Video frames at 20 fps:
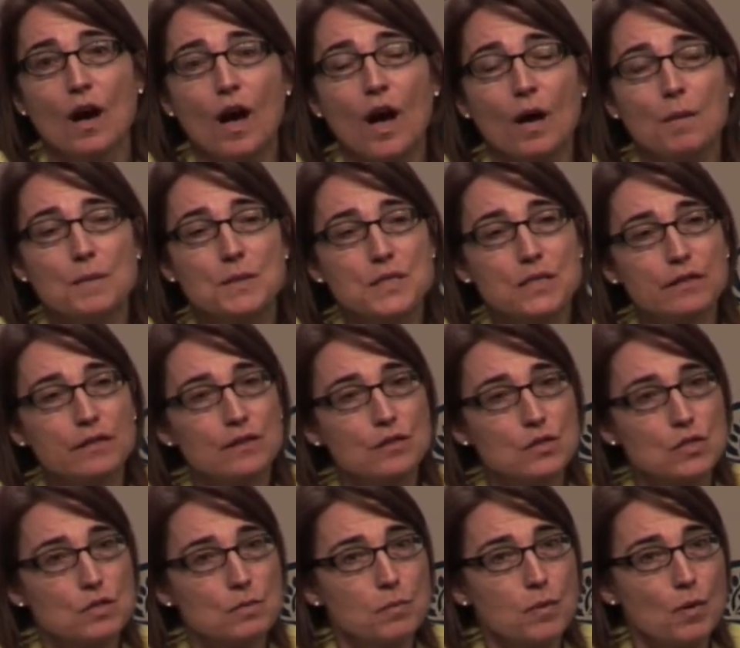On material
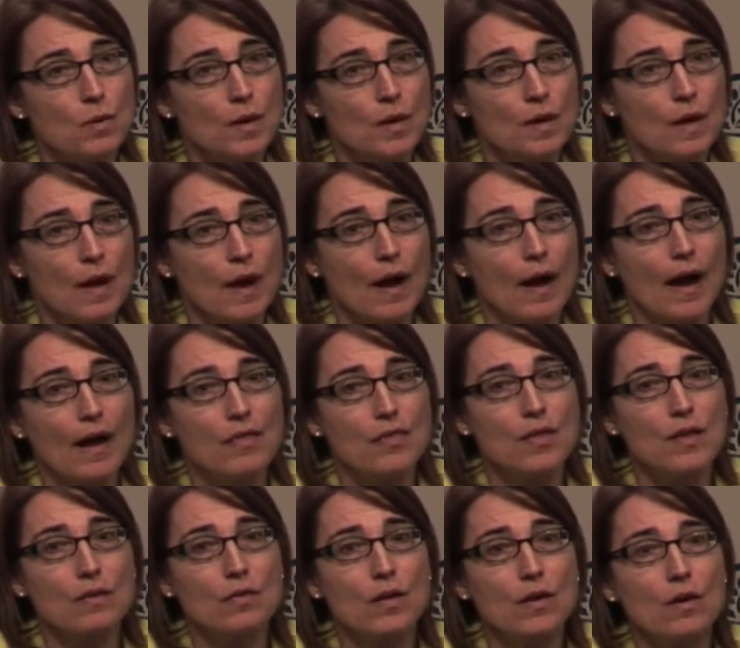support, I
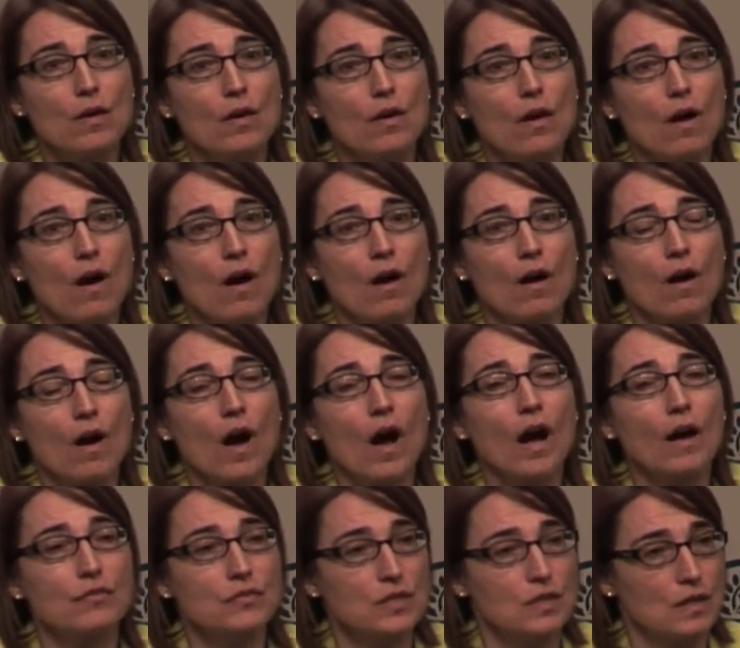think there are
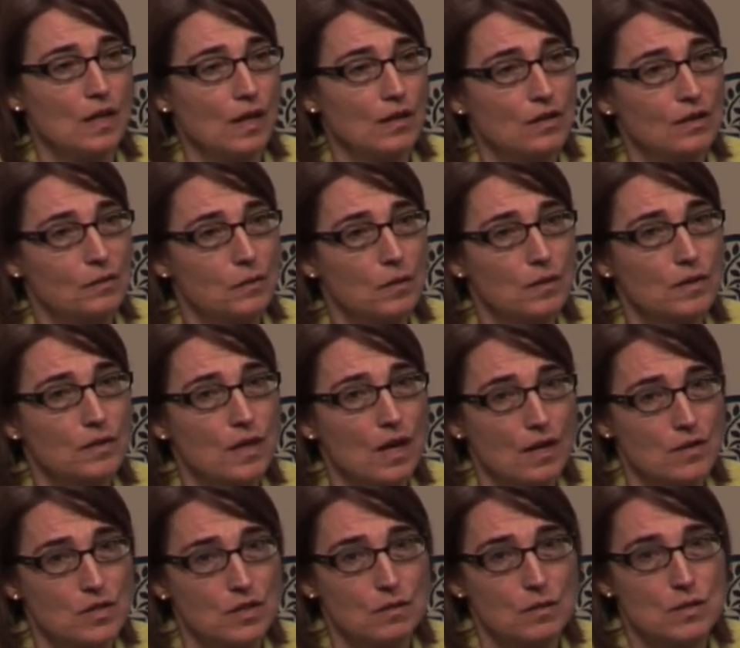often untoward
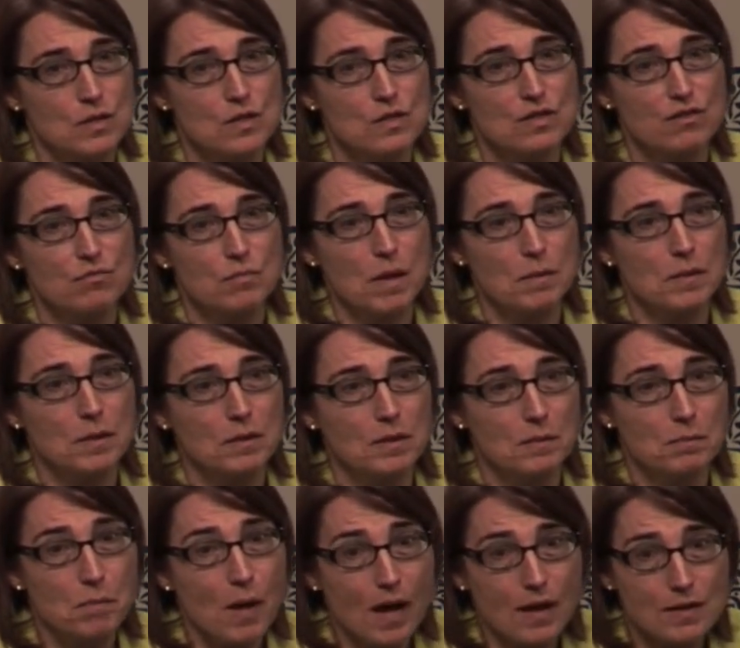consequences of public
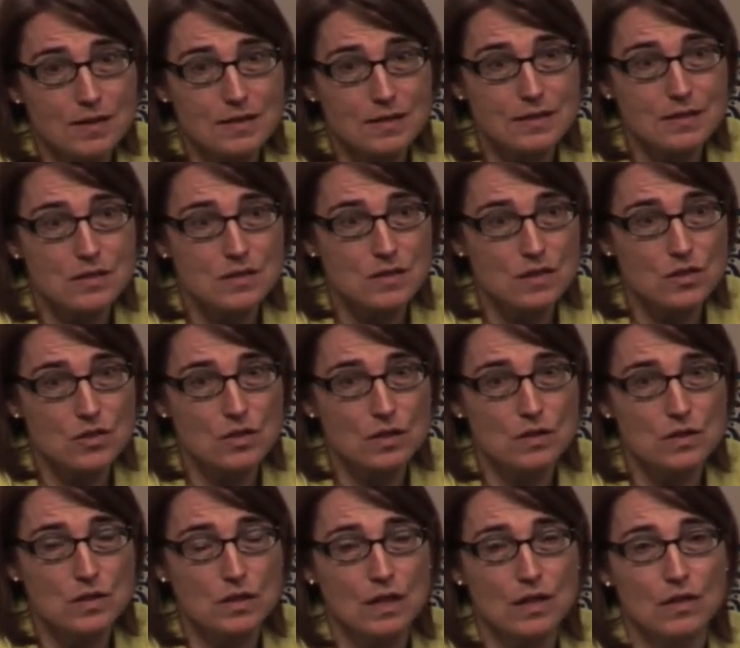policy
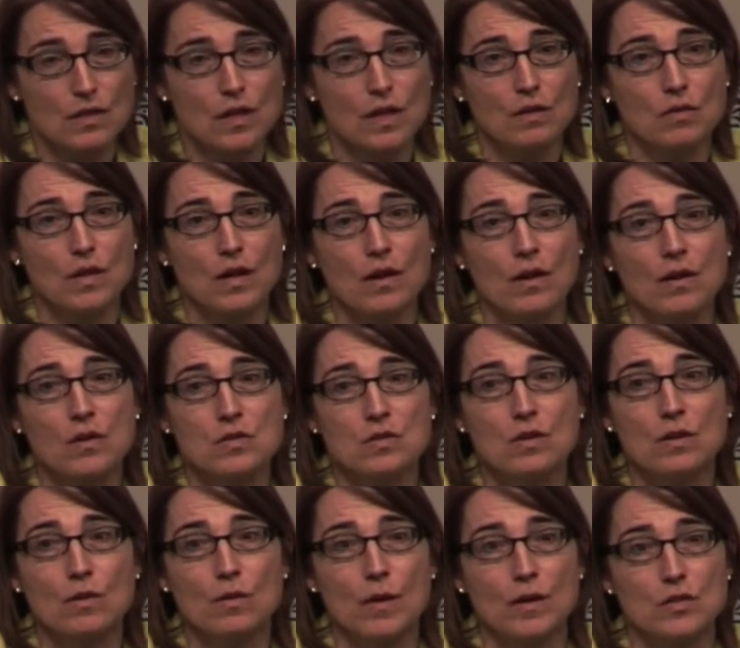decisions, and I think there is
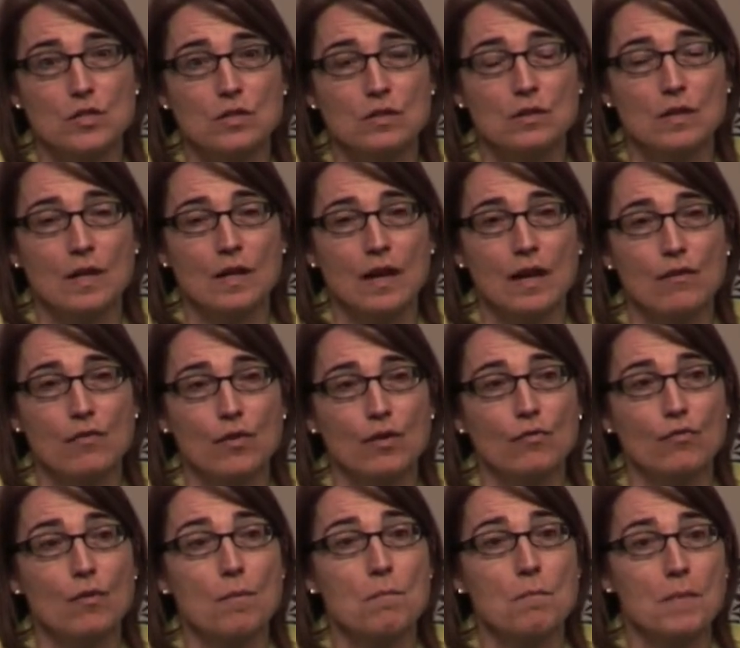no question that I have heard
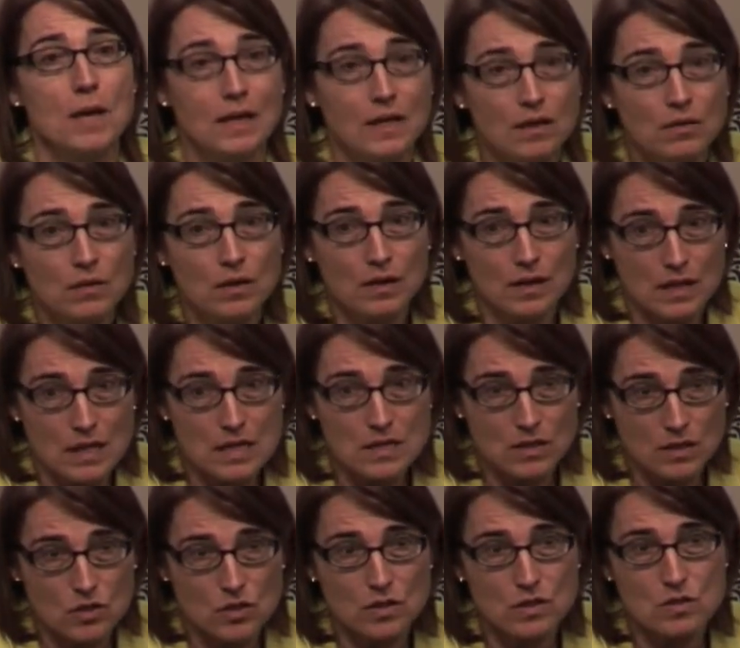from many
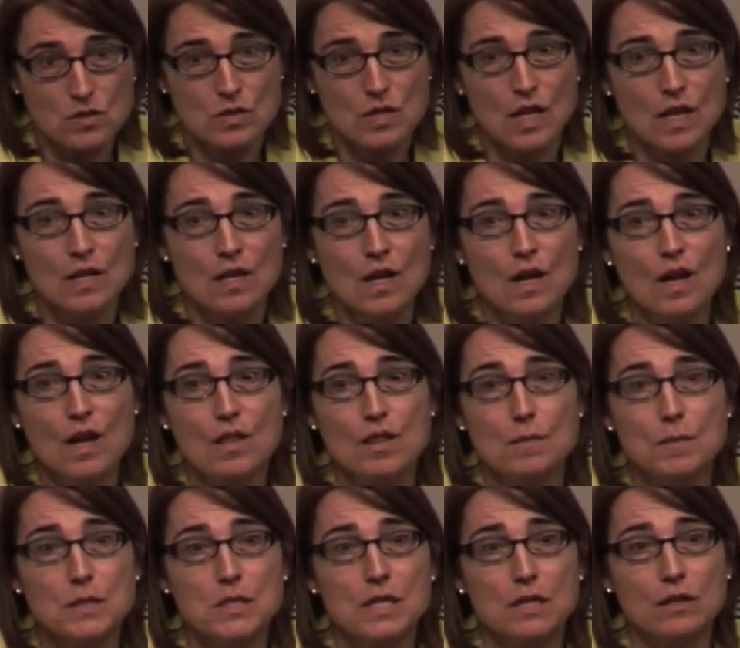organizations that the
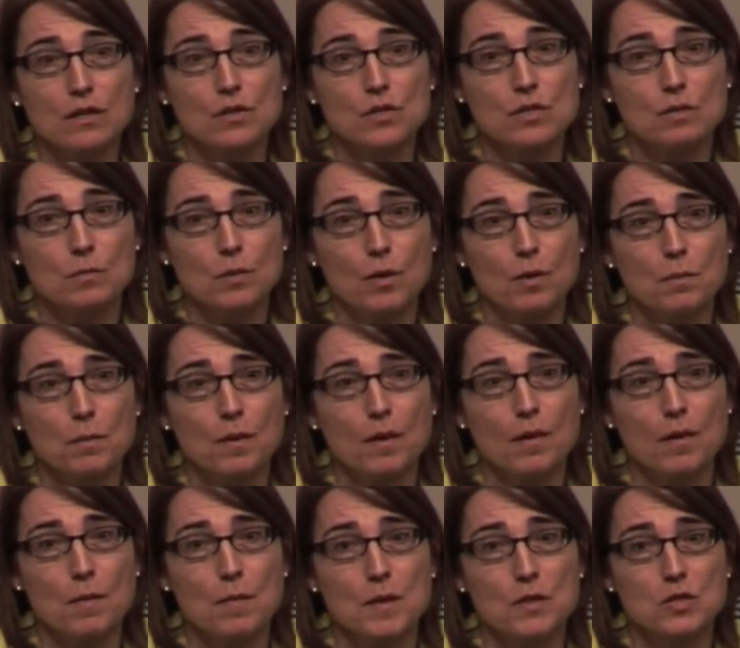material support
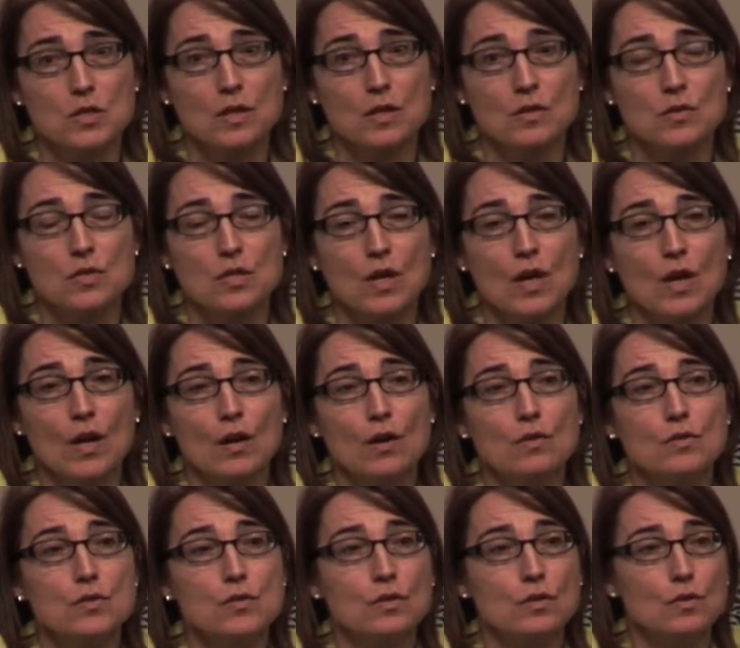prohibitions
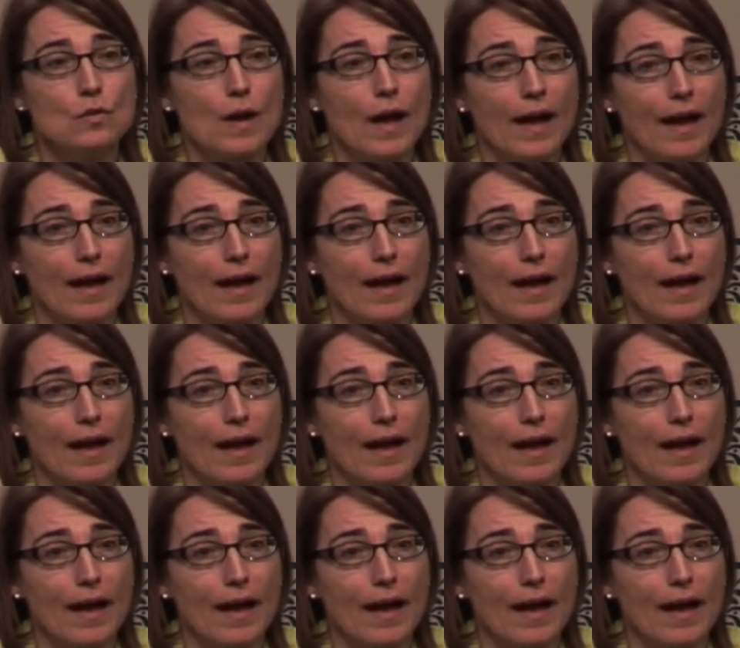do